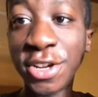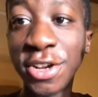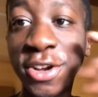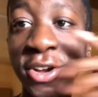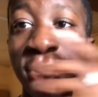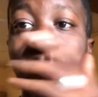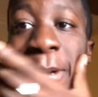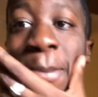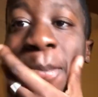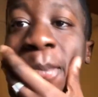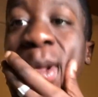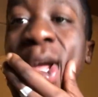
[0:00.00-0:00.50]

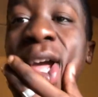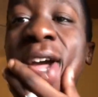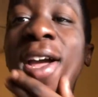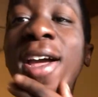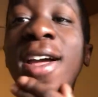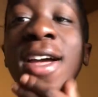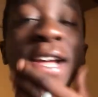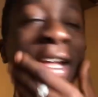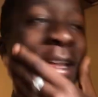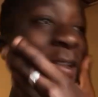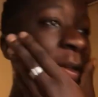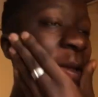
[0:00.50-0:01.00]
I'm
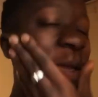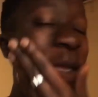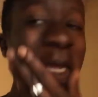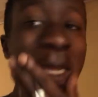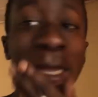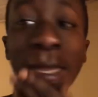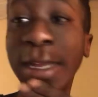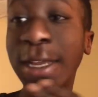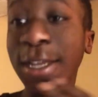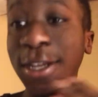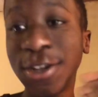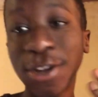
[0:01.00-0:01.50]
back.
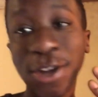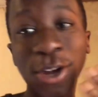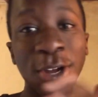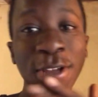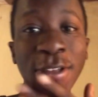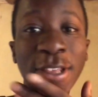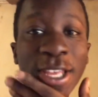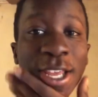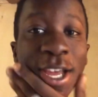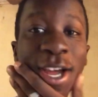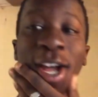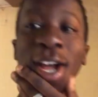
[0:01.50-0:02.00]

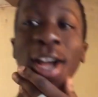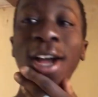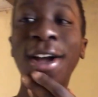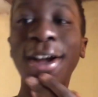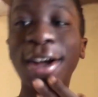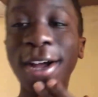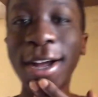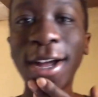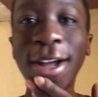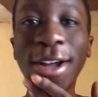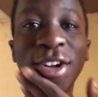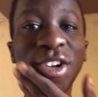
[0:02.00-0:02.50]

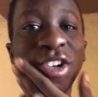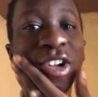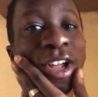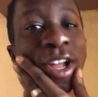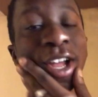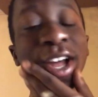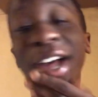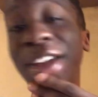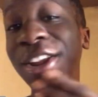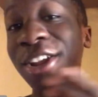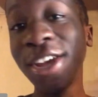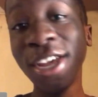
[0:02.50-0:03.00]
Y'all,
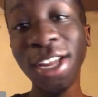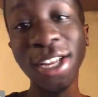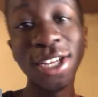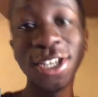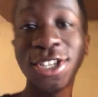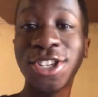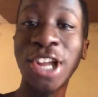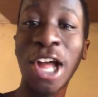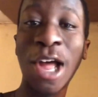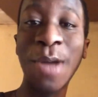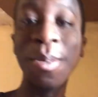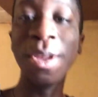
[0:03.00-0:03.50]
you just
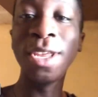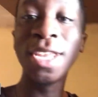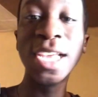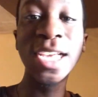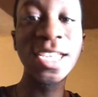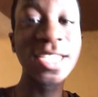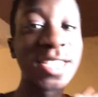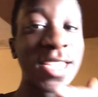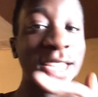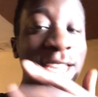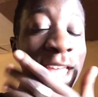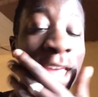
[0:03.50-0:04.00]
saw me
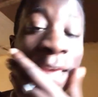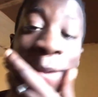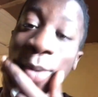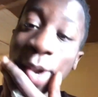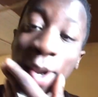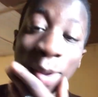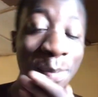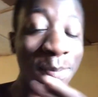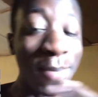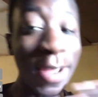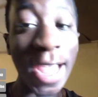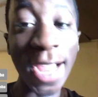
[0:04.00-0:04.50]
yesterday, but I'm
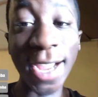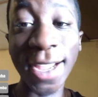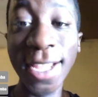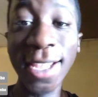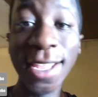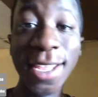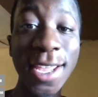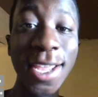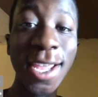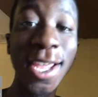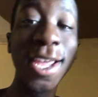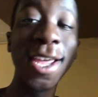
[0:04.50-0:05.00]
back
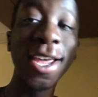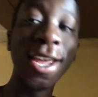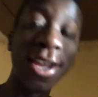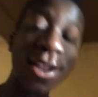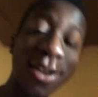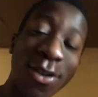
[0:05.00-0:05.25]
again.